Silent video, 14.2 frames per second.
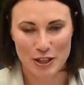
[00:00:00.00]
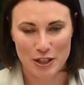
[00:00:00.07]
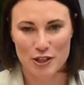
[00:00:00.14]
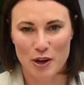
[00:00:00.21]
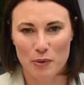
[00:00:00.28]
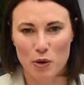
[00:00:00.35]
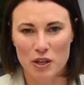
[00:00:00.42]

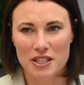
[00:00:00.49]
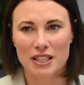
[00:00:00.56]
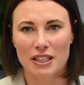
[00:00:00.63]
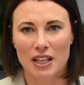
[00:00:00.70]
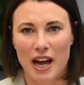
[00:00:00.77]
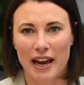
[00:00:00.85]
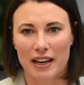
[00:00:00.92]
So what's
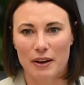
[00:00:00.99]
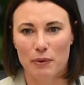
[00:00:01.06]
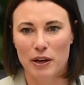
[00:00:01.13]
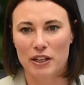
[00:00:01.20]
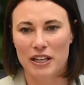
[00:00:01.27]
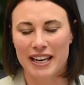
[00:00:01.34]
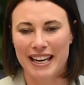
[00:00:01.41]
it like
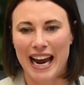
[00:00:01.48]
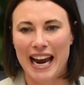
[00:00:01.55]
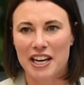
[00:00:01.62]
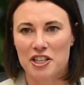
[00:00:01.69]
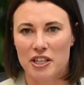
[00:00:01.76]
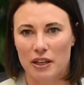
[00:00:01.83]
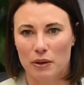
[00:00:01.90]
when
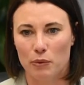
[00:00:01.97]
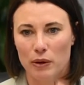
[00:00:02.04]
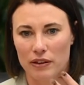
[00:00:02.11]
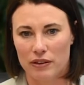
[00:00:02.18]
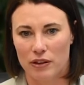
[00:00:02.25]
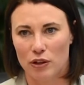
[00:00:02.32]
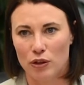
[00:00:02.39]
engaging
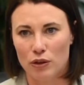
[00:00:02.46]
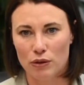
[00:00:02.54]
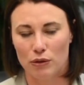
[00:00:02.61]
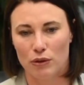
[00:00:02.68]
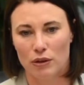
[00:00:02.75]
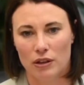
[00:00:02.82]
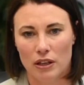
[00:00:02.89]
with
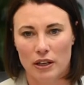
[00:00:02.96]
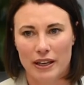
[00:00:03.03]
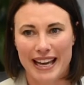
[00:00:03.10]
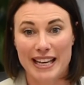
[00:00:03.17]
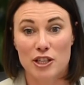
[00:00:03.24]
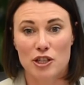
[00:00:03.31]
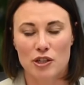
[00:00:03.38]
you
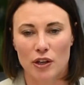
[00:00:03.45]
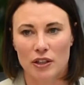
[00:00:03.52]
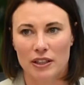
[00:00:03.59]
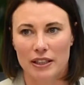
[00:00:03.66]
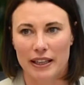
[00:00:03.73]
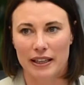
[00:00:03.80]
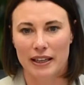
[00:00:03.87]

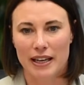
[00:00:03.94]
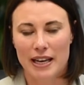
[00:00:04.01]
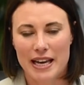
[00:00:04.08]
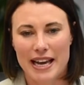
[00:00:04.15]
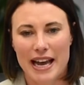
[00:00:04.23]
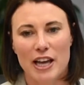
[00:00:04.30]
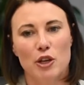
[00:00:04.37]
externally?
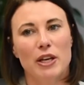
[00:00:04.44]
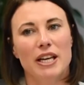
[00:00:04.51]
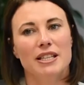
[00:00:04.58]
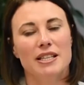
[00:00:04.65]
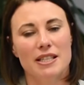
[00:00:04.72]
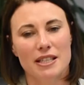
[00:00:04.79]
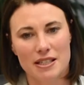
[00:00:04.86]
Are you
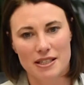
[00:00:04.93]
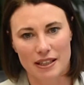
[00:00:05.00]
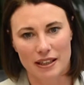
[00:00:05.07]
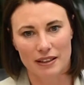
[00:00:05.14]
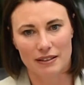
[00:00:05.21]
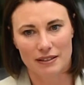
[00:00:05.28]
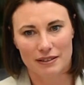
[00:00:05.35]

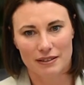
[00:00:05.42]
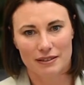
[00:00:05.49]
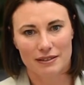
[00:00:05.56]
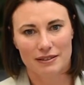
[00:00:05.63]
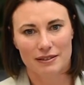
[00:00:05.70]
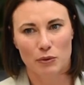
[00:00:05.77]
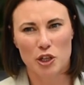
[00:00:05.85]
consistent?
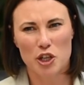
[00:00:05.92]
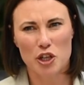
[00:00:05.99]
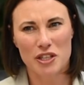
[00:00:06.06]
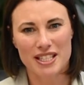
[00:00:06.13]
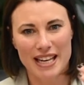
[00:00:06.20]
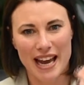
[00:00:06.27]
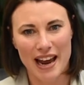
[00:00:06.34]
What do you
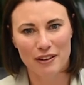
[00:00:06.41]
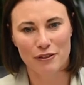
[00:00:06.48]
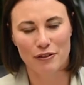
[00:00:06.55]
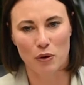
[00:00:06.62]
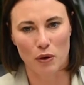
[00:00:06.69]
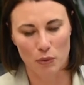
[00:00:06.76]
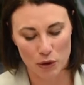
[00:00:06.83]
stand
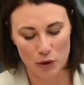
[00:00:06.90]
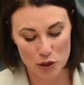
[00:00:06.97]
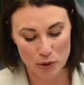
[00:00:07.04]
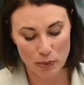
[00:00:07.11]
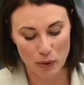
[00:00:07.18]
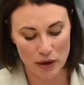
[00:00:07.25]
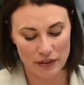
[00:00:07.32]
for? What's
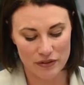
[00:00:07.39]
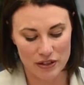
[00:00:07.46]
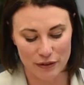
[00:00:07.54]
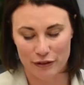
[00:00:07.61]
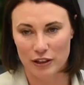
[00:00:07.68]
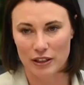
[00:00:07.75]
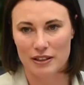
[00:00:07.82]
your point of
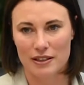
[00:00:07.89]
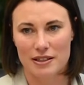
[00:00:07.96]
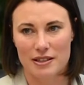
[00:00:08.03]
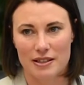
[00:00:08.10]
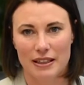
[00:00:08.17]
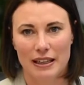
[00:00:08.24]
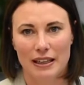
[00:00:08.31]

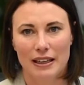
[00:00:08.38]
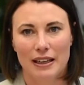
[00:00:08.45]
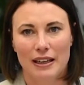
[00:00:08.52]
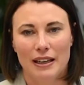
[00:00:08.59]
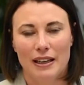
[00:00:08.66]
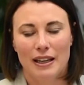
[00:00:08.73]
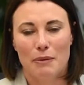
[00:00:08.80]
difference?
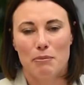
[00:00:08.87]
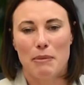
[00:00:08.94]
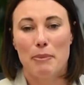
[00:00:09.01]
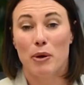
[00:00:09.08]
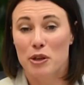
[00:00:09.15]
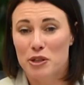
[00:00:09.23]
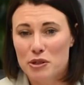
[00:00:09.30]
My
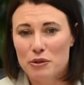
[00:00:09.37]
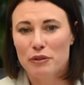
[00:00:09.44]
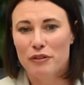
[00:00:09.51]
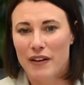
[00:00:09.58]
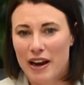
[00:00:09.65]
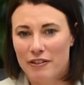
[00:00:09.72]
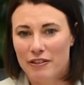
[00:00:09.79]
personal
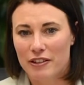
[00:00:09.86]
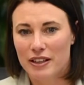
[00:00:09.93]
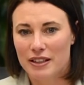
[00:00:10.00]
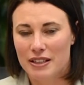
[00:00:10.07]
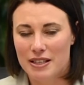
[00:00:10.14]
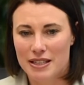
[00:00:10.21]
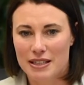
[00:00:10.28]
favorite
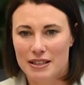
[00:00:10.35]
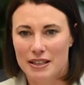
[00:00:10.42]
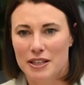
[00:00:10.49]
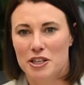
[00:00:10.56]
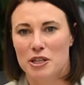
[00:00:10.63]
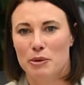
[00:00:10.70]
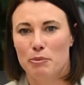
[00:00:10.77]
in the 6
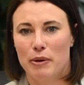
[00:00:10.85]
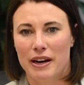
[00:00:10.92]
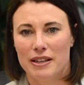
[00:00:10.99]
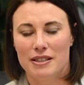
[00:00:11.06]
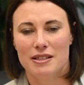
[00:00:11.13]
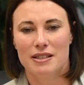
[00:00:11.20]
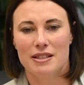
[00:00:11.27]
leadership
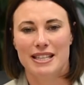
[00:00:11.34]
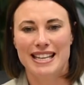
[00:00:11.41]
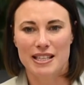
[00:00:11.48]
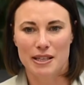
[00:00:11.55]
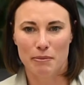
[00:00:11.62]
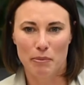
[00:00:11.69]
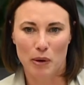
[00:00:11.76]
practices
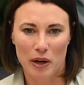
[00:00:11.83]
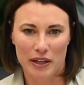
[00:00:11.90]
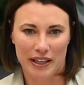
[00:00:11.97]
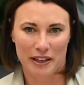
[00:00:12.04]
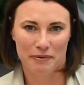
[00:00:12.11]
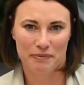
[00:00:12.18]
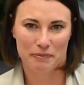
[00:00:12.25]
is
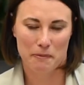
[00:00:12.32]
embody.